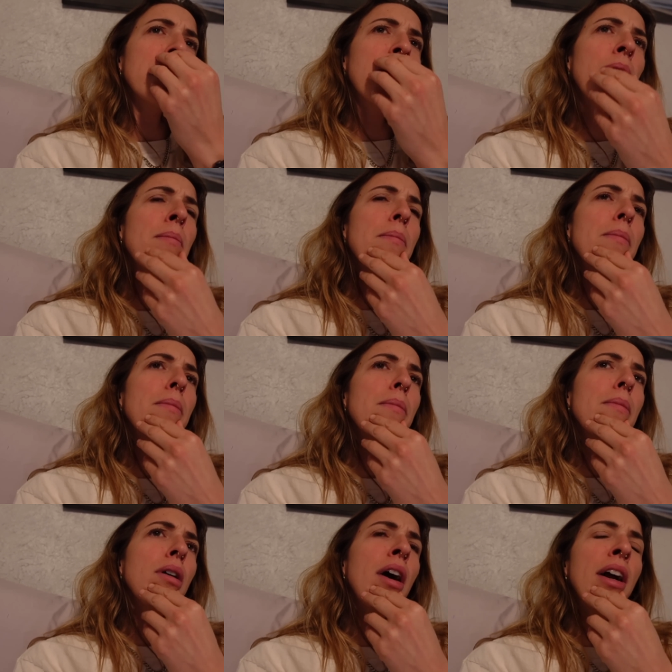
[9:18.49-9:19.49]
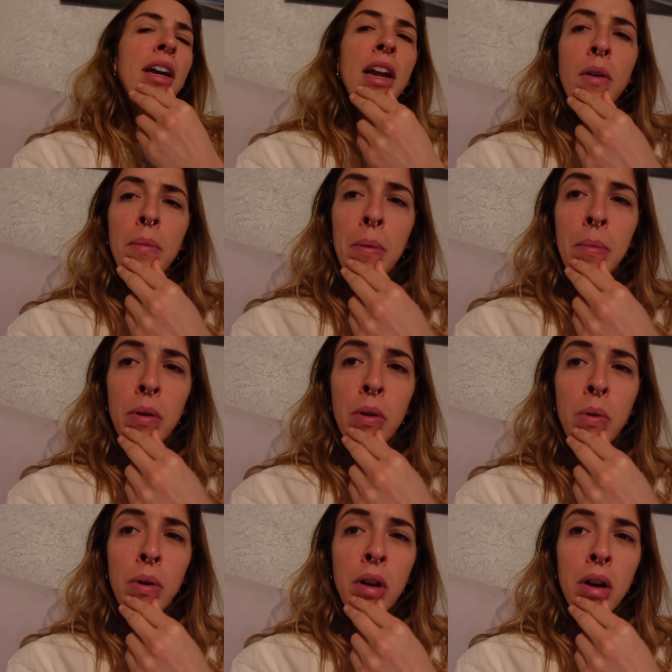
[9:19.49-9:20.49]
I can't remember who
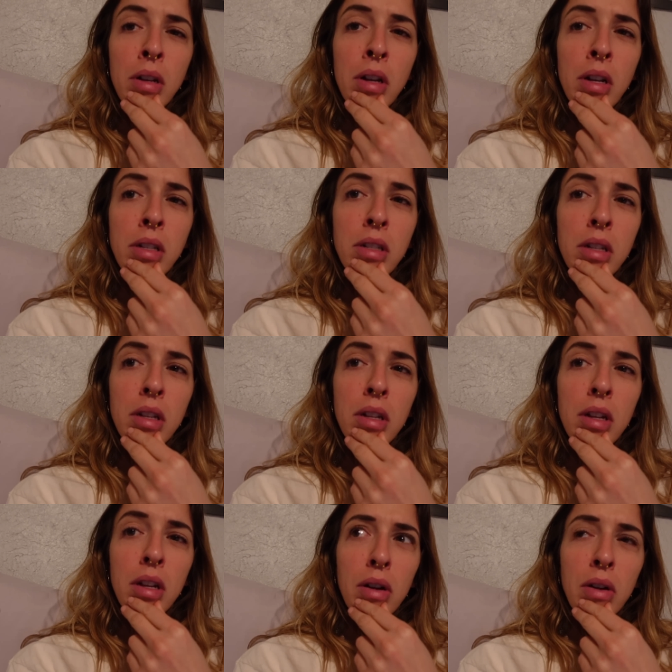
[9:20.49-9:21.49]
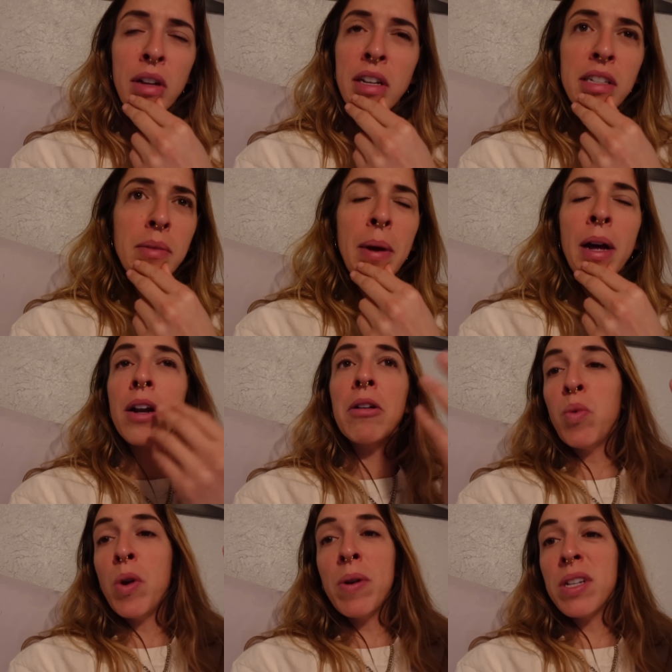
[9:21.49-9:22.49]
won Hot Dice. It doesn't matter.
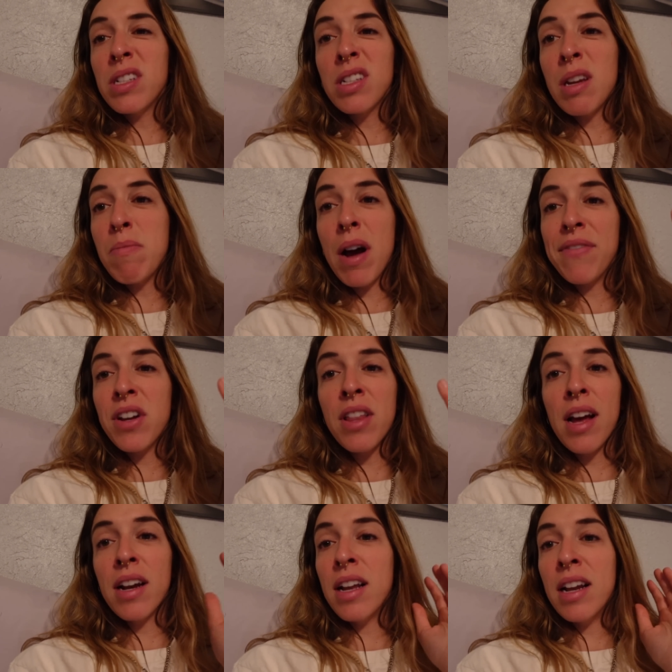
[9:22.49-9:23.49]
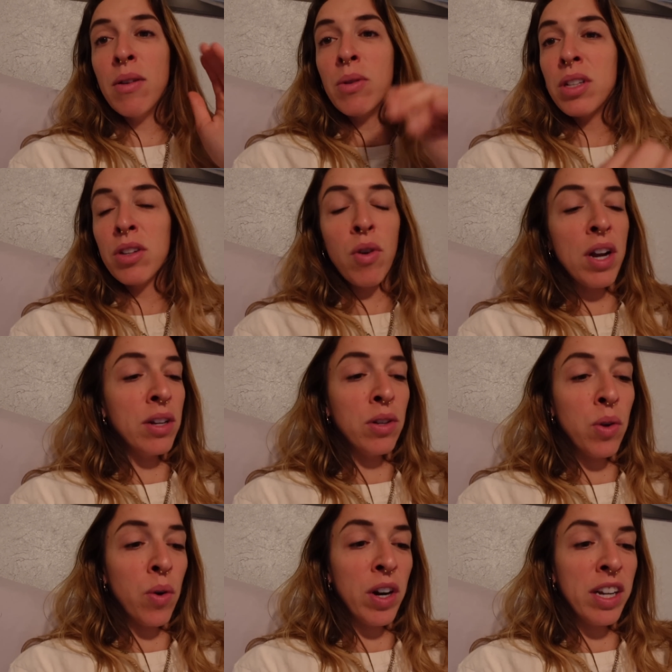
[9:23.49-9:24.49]
We went to sleep after that and it was a grand and
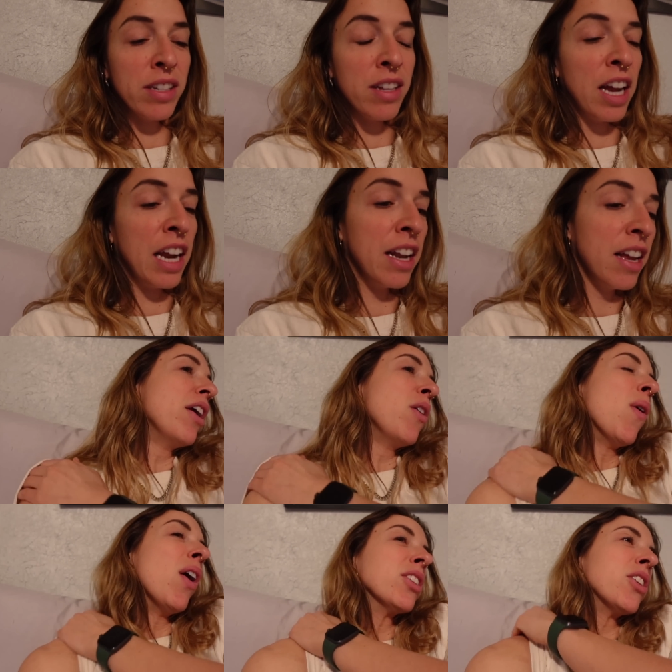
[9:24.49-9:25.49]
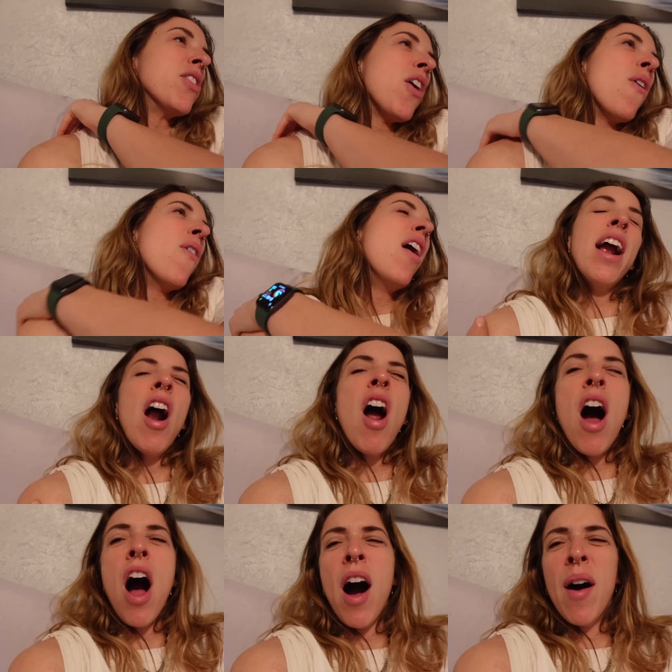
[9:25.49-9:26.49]
glorious night. You also don't
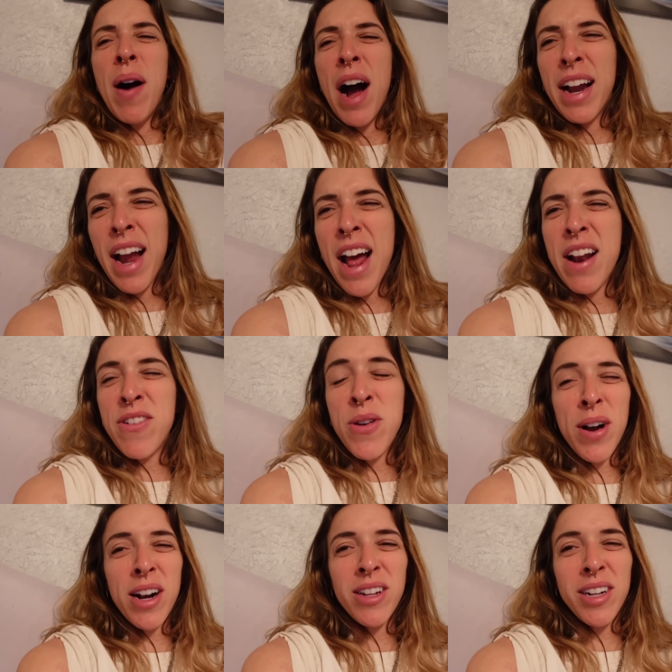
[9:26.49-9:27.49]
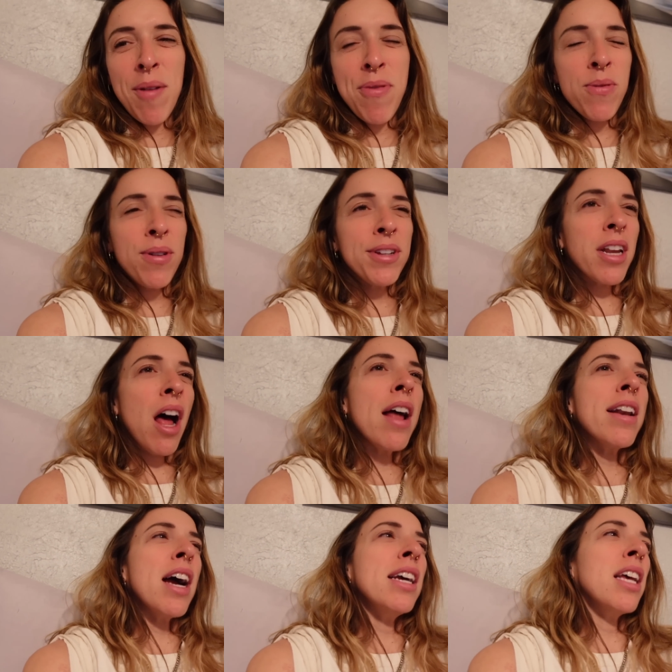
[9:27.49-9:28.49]
care. Oh, again, if you want to look up the rules to Hot
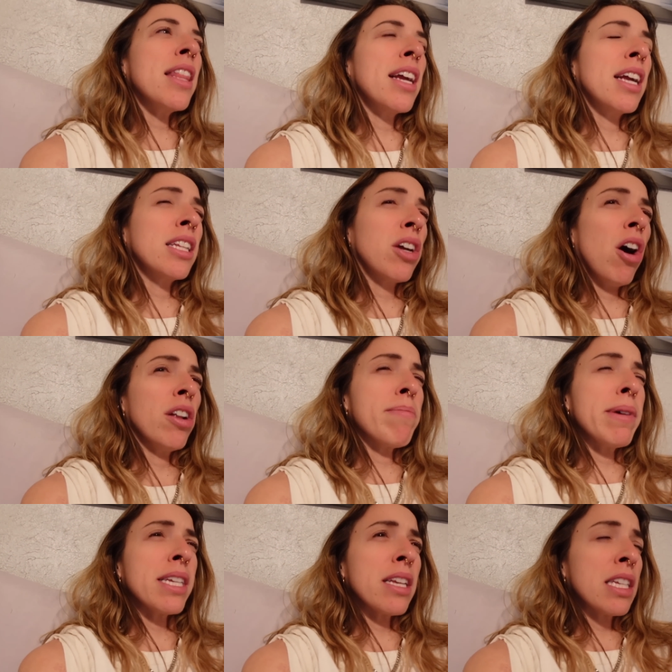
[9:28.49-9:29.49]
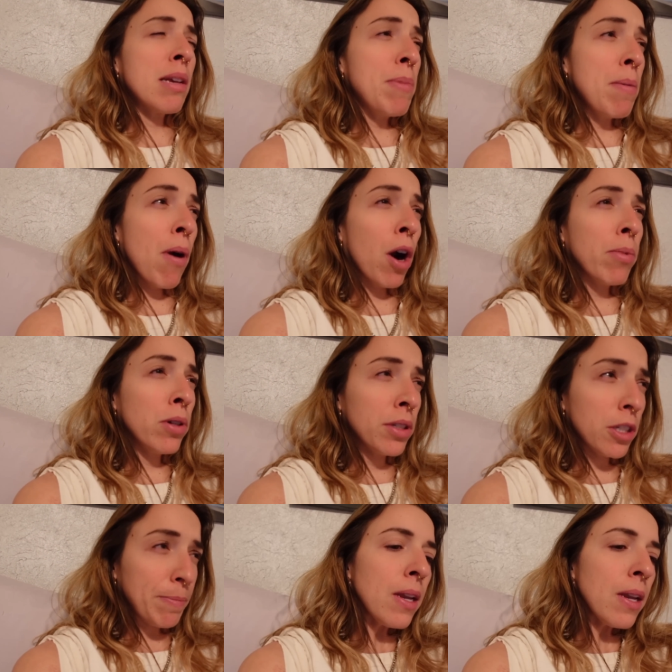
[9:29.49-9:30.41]
Dice, I think it's called Mississippi Marbles.